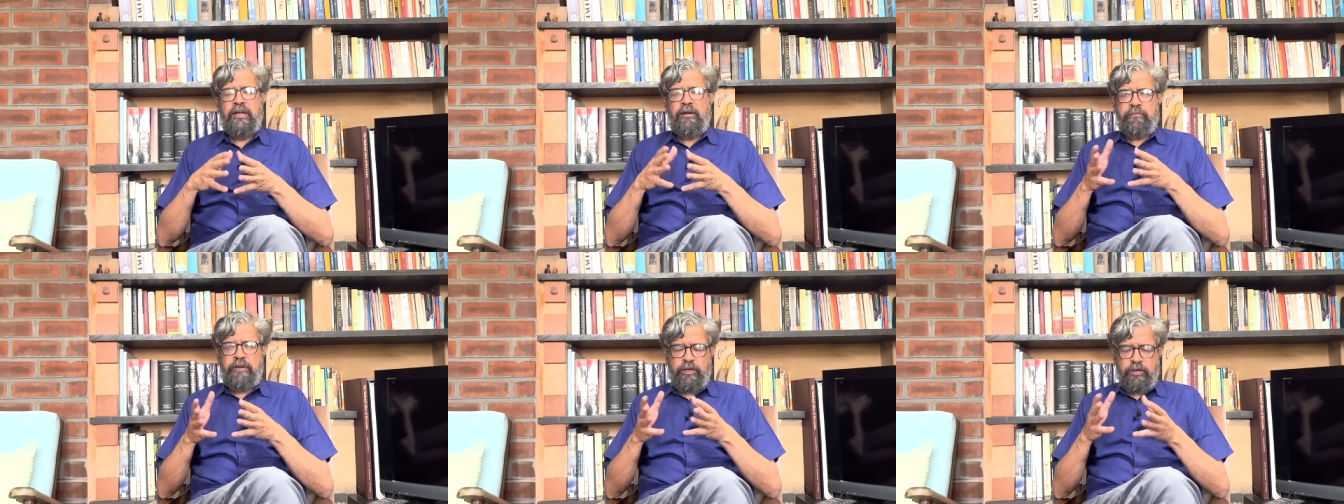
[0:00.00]

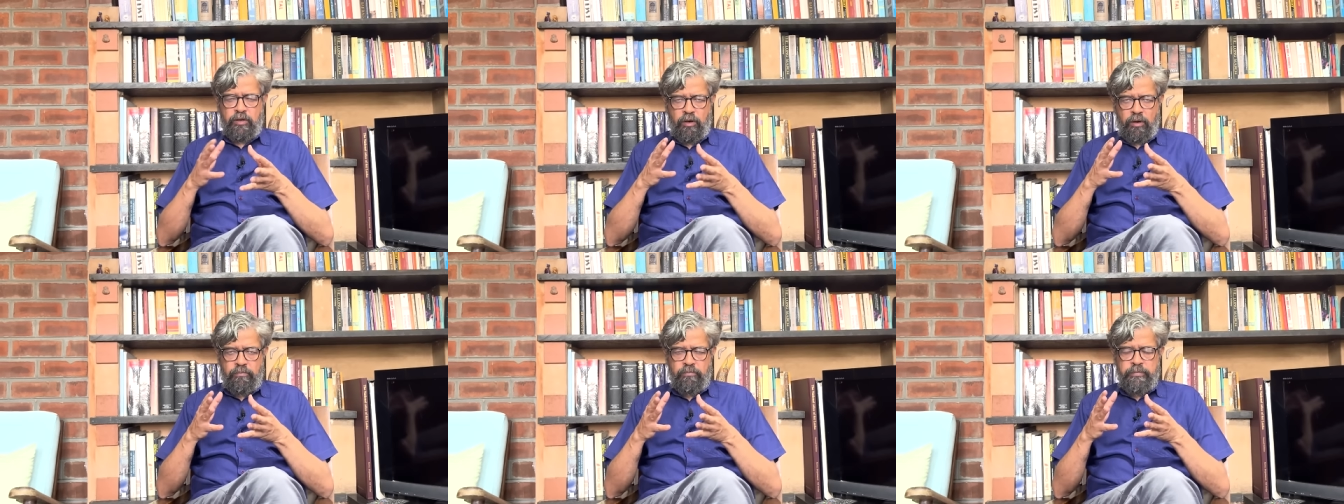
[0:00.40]
By a
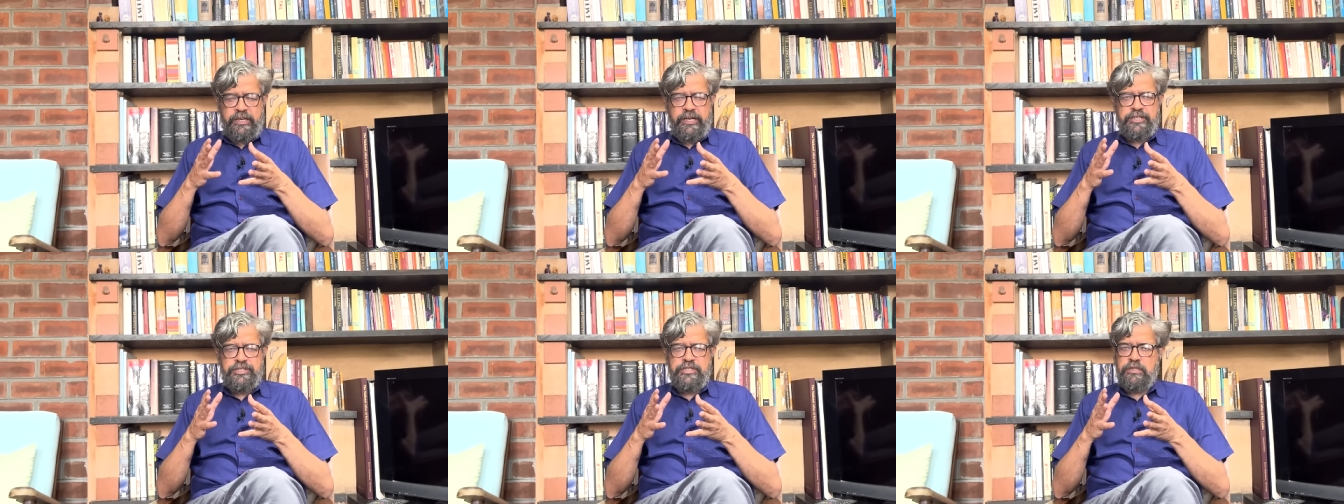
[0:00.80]

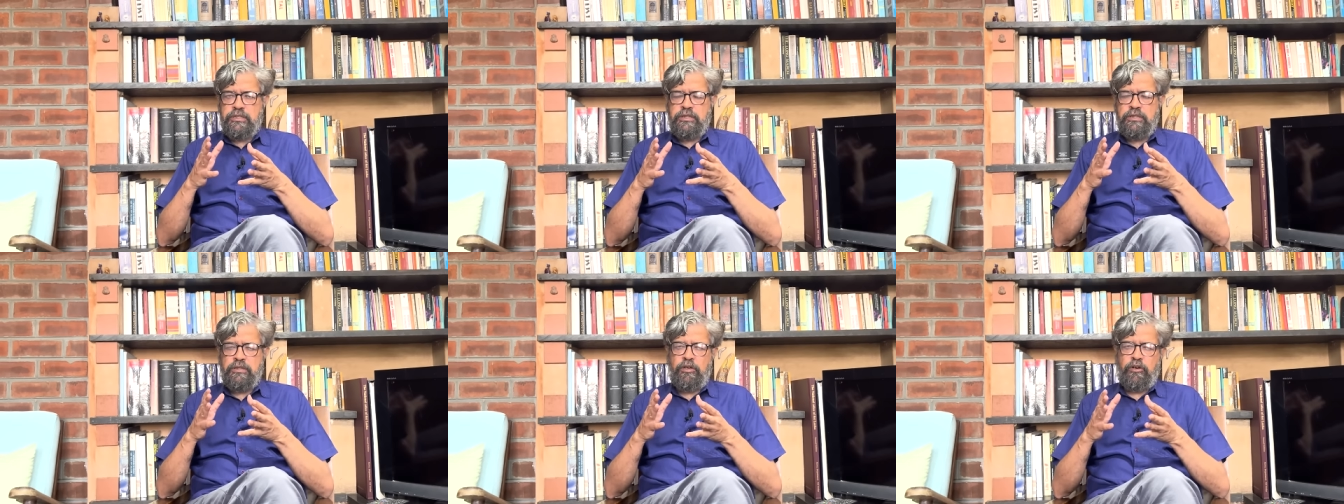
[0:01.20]

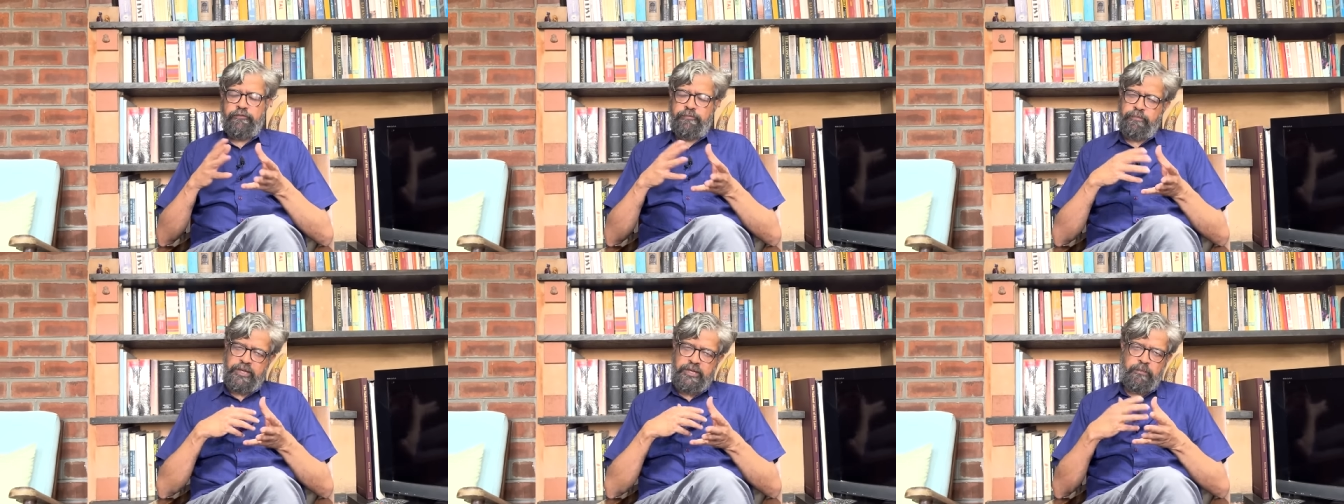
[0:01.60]
combination of
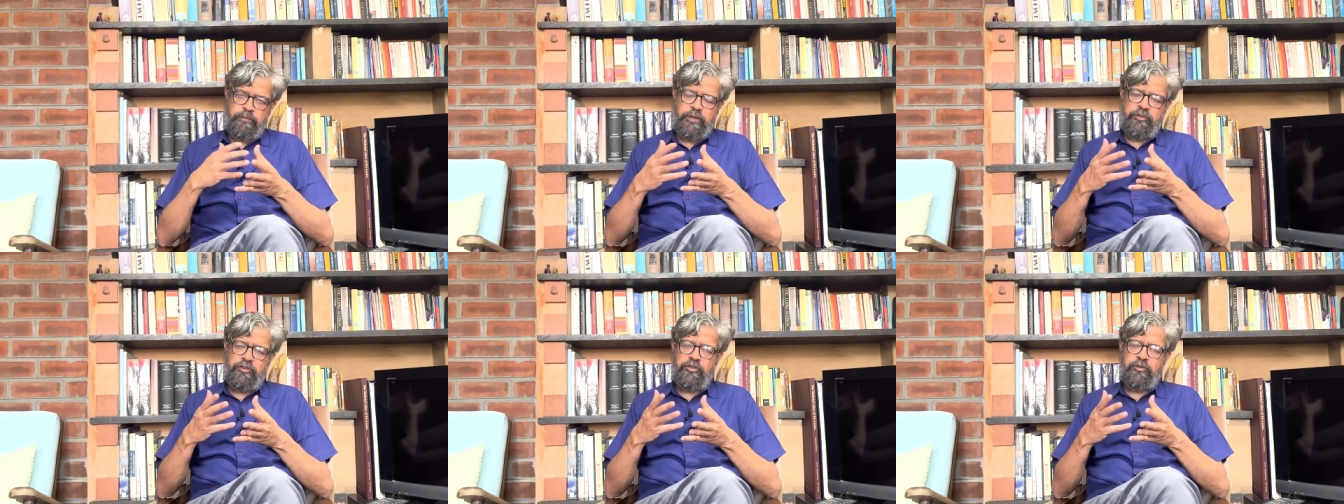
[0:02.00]

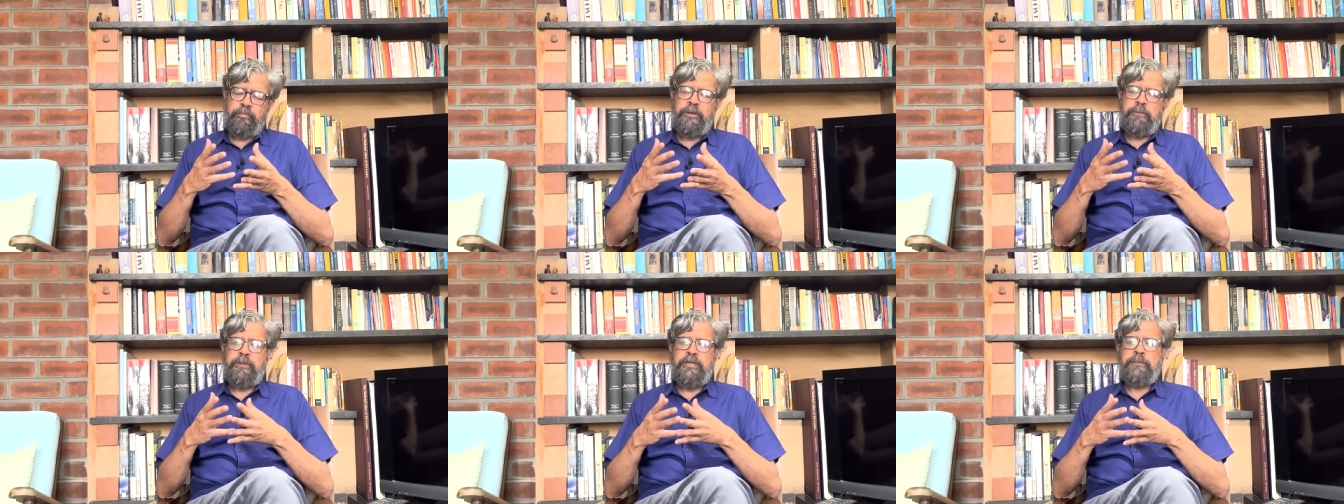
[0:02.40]

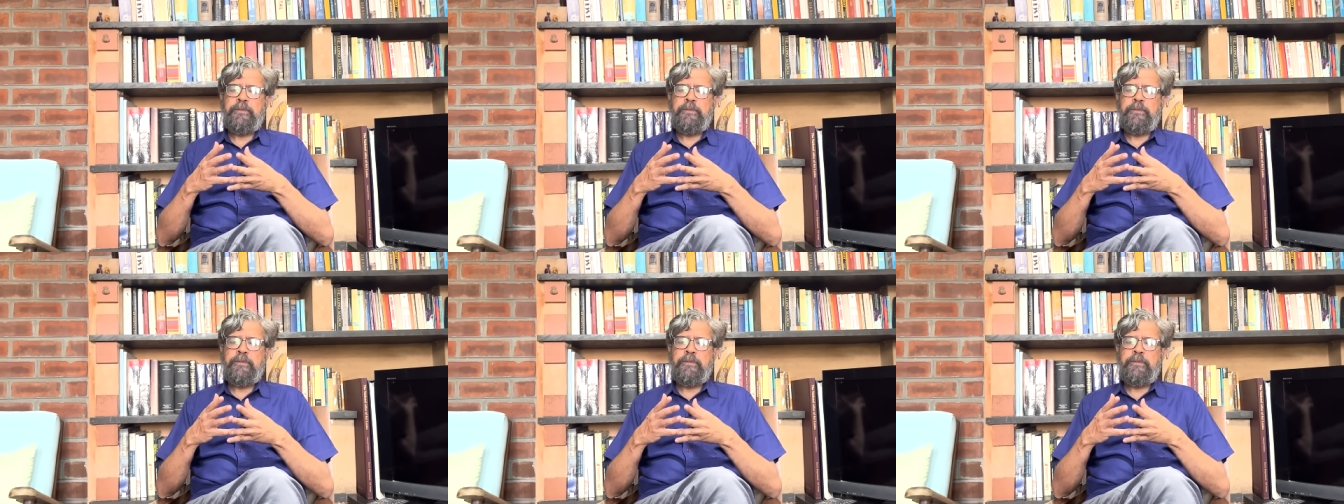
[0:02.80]
BWSSB,